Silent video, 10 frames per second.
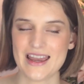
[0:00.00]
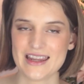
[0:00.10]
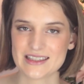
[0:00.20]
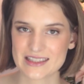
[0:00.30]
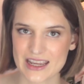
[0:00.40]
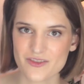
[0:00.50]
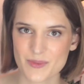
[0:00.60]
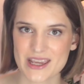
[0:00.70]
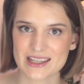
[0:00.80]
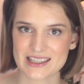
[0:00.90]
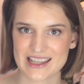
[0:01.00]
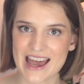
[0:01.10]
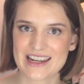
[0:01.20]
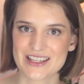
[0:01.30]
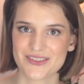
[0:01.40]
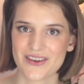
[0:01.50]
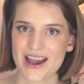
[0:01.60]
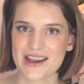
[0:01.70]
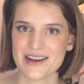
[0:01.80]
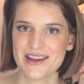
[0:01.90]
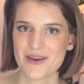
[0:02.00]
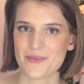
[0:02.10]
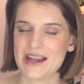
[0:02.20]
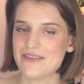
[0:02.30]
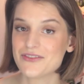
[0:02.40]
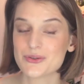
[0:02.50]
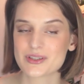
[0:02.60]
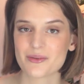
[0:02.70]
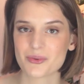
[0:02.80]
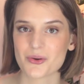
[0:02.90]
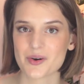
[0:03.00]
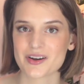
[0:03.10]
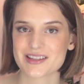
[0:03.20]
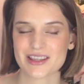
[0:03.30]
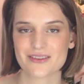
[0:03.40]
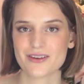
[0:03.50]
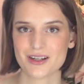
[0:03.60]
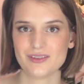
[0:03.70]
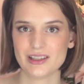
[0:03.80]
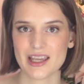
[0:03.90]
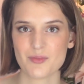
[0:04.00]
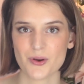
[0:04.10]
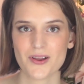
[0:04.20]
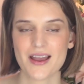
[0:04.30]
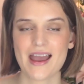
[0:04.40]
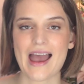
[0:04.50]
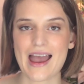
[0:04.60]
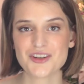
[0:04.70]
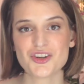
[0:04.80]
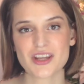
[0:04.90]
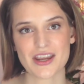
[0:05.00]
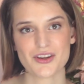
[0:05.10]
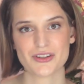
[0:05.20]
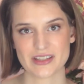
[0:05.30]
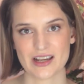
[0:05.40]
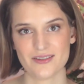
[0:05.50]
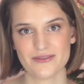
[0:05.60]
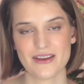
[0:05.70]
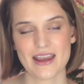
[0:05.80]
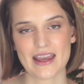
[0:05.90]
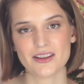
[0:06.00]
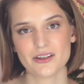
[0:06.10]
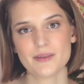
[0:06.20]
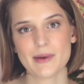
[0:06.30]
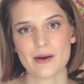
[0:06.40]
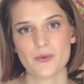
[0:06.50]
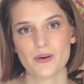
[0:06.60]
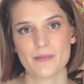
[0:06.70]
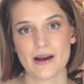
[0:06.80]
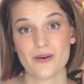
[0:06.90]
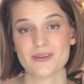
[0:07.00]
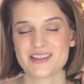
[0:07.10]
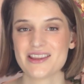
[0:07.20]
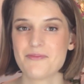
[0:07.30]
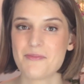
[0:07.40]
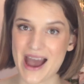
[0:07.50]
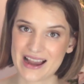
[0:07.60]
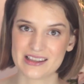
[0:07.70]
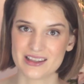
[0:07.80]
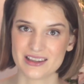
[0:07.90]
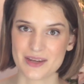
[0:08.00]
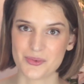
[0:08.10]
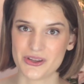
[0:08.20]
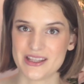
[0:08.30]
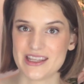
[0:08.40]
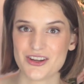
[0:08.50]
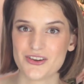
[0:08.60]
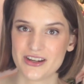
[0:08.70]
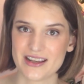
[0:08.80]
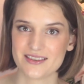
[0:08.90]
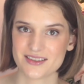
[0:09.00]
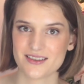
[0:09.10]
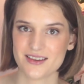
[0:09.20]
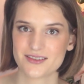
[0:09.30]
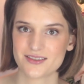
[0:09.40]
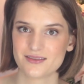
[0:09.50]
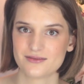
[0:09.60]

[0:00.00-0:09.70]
Instead of being satisfied by a few simple words on the front of a label, educate yourself and learn about more about what's on the back of the label in the ingredients list.